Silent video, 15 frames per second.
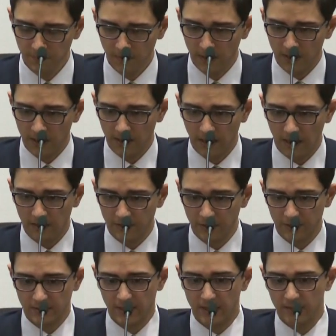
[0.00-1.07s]
And I
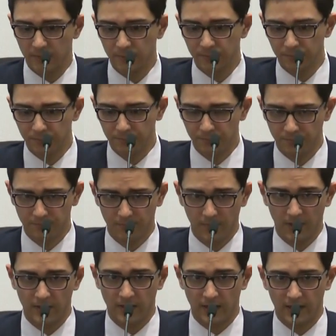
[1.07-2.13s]
looked at him,
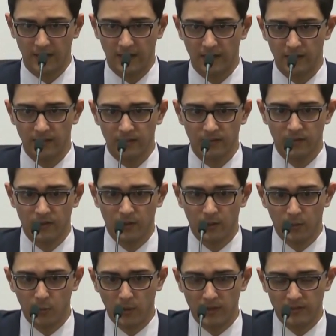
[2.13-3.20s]
and then I kind of
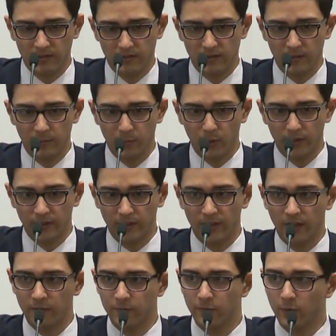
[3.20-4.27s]
went to bring the
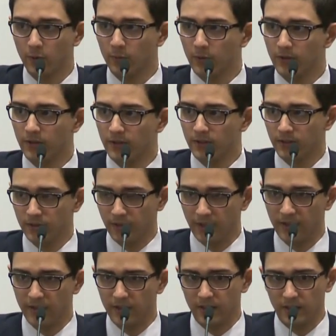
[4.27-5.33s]
gun forward,
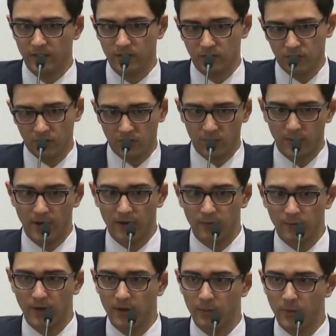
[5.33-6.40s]
and then he just turned around
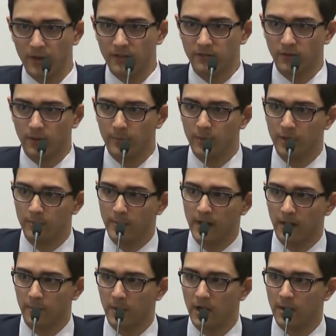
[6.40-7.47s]
and ran away, so I put it
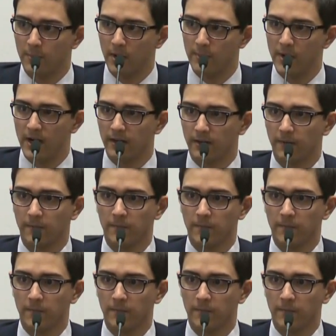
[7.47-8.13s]
back behind my back.